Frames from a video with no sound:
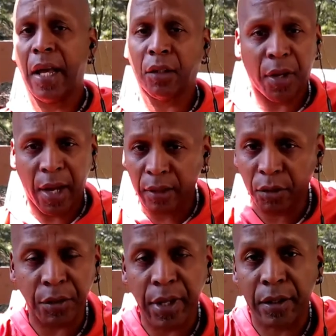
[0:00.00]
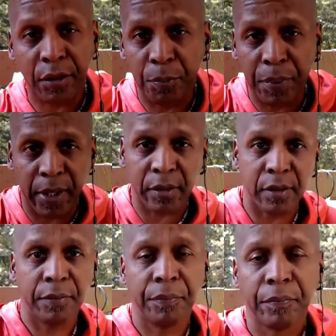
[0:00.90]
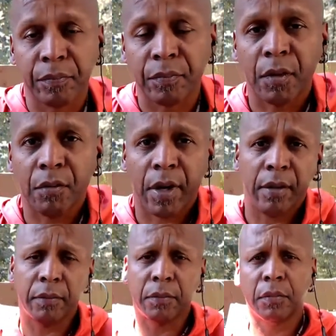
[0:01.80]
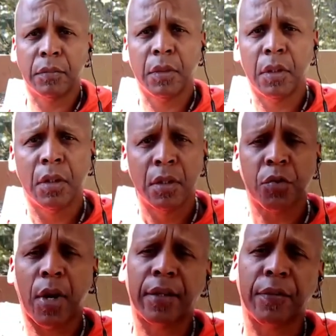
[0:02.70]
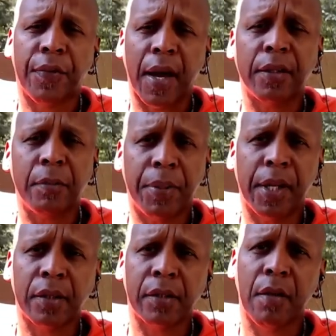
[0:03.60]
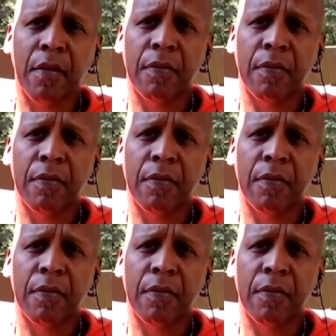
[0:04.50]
I, I learned how to do picks, right? So I had to find the picks